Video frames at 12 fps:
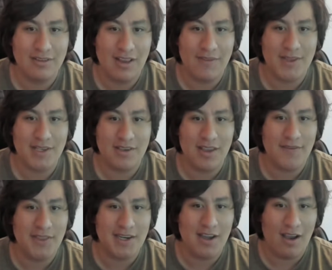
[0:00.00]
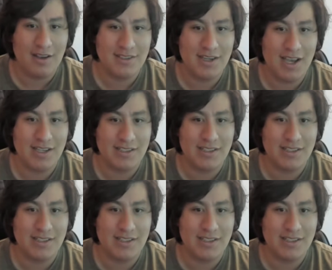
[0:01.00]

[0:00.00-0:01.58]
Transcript: If the if the dog's nice,